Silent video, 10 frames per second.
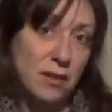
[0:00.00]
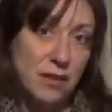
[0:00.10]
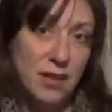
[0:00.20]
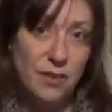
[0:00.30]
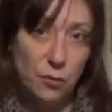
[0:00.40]

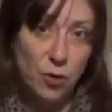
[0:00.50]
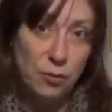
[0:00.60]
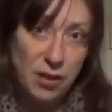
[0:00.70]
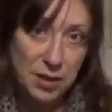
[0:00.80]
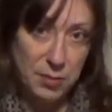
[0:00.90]
into one
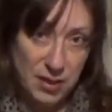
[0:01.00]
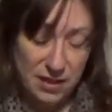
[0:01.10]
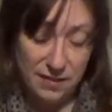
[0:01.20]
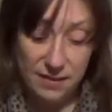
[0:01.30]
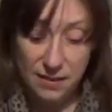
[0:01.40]
big
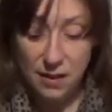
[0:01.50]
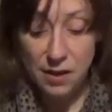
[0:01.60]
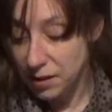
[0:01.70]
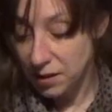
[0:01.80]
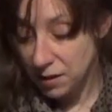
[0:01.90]
piece.
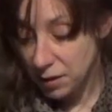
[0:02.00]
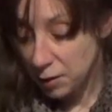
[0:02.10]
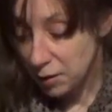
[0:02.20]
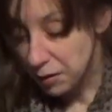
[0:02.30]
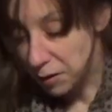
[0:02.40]

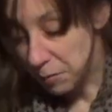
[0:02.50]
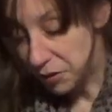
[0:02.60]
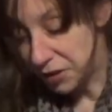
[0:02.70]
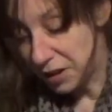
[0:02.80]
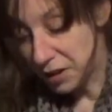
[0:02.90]
I'm going to
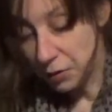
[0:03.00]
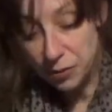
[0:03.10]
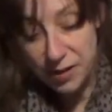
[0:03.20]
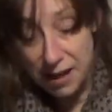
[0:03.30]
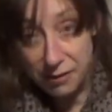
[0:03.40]
machine it all
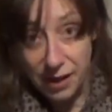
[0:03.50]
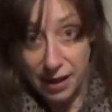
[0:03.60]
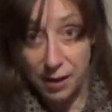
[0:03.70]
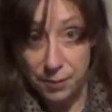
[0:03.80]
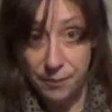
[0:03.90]
down
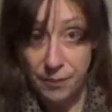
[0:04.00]
now